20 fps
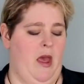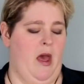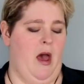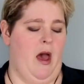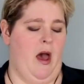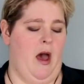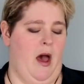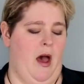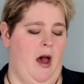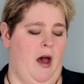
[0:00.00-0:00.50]

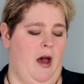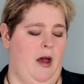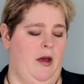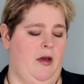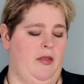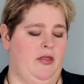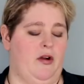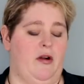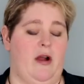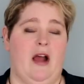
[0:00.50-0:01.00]

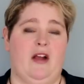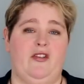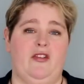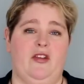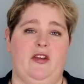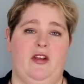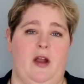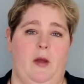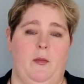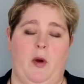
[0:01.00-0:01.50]
There are
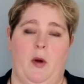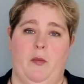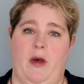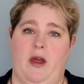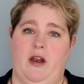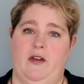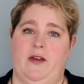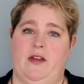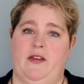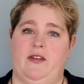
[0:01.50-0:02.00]
actually a number of
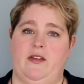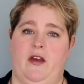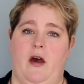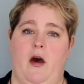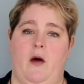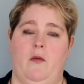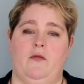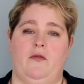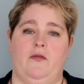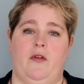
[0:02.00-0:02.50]
benefits that
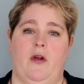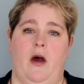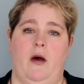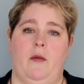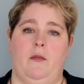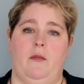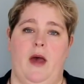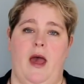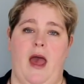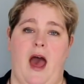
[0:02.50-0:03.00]
come
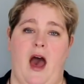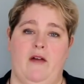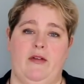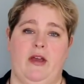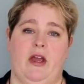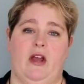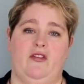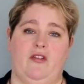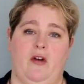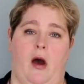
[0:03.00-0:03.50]
from
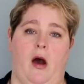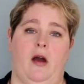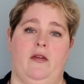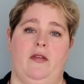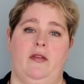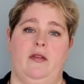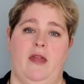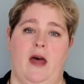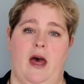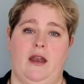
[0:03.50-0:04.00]
having a
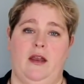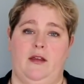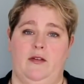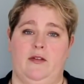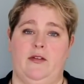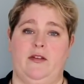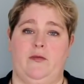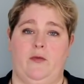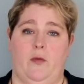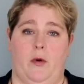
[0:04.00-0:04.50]
dog that
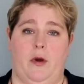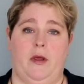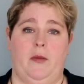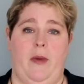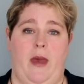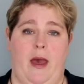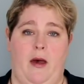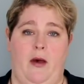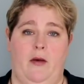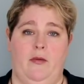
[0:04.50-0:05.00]
is 40
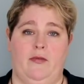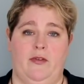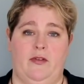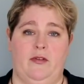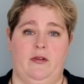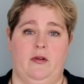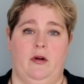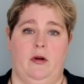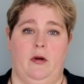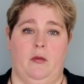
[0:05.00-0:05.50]

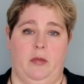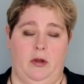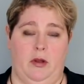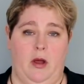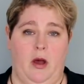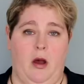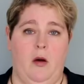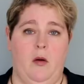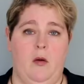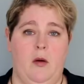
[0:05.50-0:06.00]
pounds or
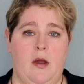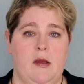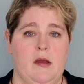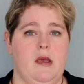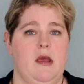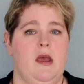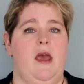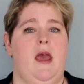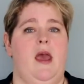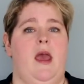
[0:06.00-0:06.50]
below,
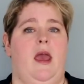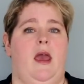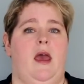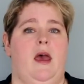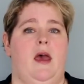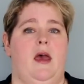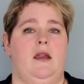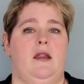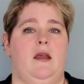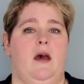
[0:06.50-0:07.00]

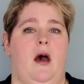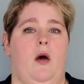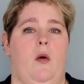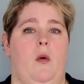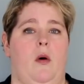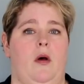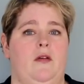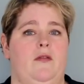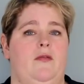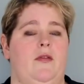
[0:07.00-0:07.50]
and
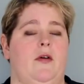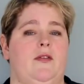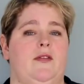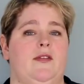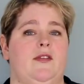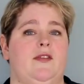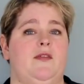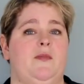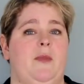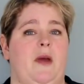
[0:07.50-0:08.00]
one of those
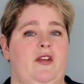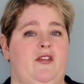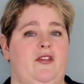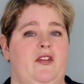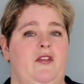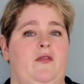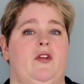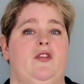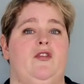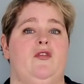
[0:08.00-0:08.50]
is
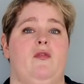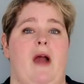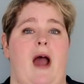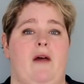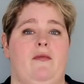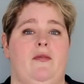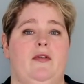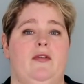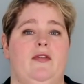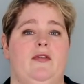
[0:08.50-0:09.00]
especially for
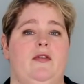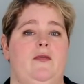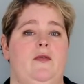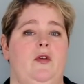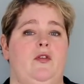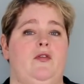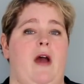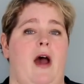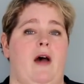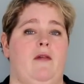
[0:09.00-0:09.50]
travel. So if
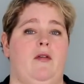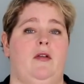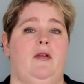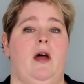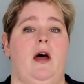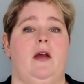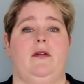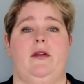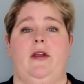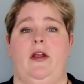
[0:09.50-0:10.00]
you travel a
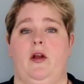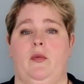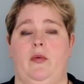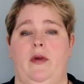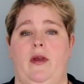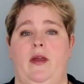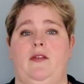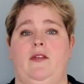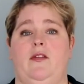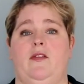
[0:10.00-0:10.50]
lot on
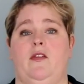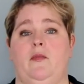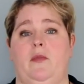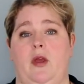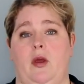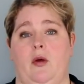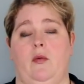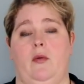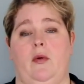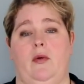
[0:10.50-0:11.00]
airplanes, this would
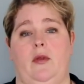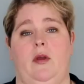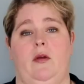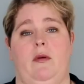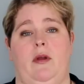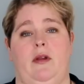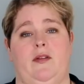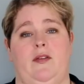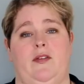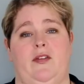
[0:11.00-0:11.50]
be a really
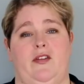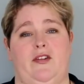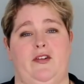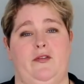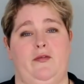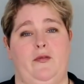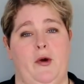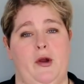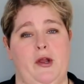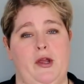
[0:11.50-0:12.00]
great
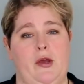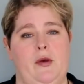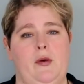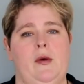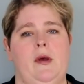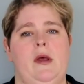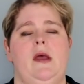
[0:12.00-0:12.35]
decision for you,